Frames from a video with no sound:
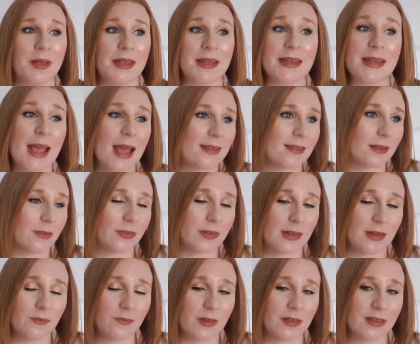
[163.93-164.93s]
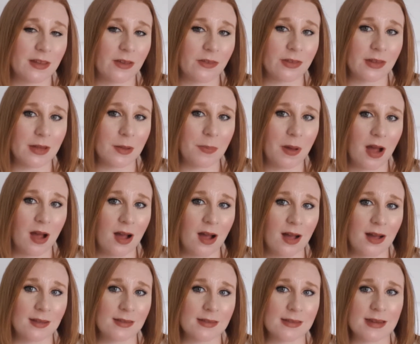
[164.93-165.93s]
Yes, I've seen physios in the
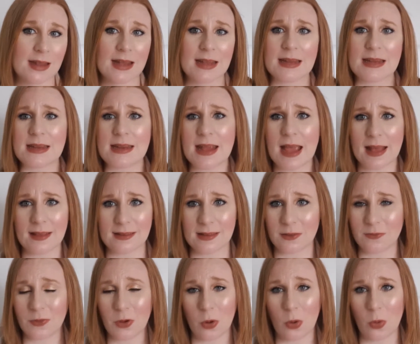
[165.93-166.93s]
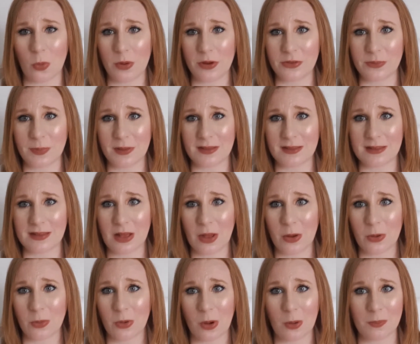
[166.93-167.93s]
past. Yes, I've not always been
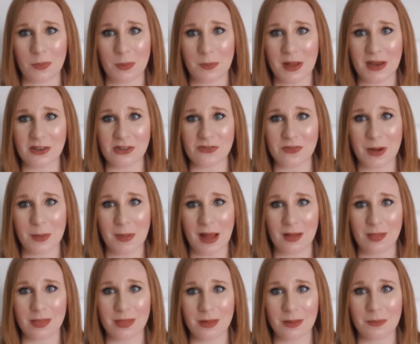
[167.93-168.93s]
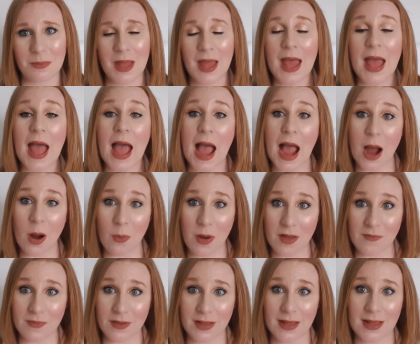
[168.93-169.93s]
so complimentary about them.
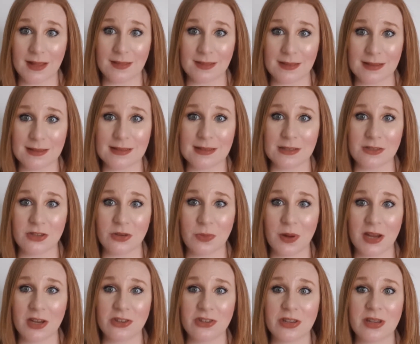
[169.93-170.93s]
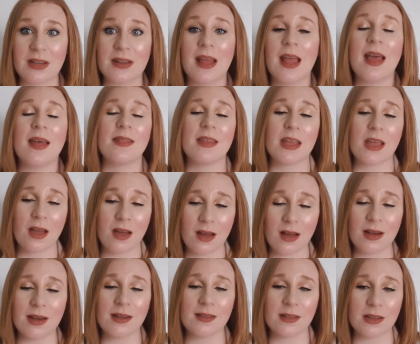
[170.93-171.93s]
However, in this situation, the
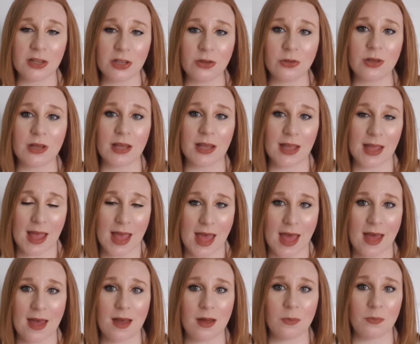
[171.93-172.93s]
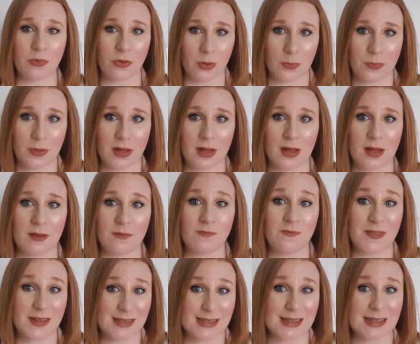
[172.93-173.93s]
earlier that you can get proper
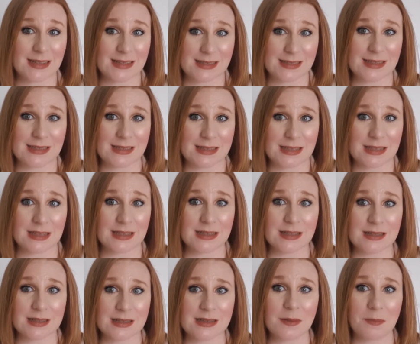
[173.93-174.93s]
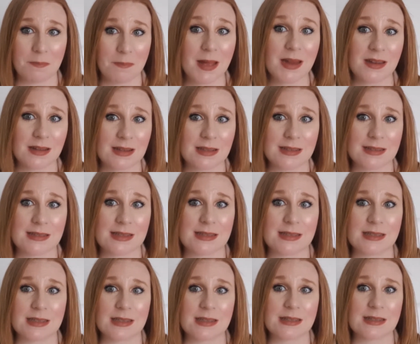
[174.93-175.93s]
physical assistance and medical
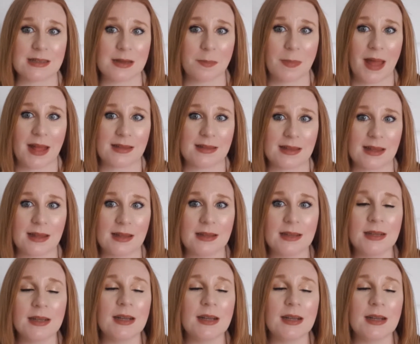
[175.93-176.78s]
assistance, the better.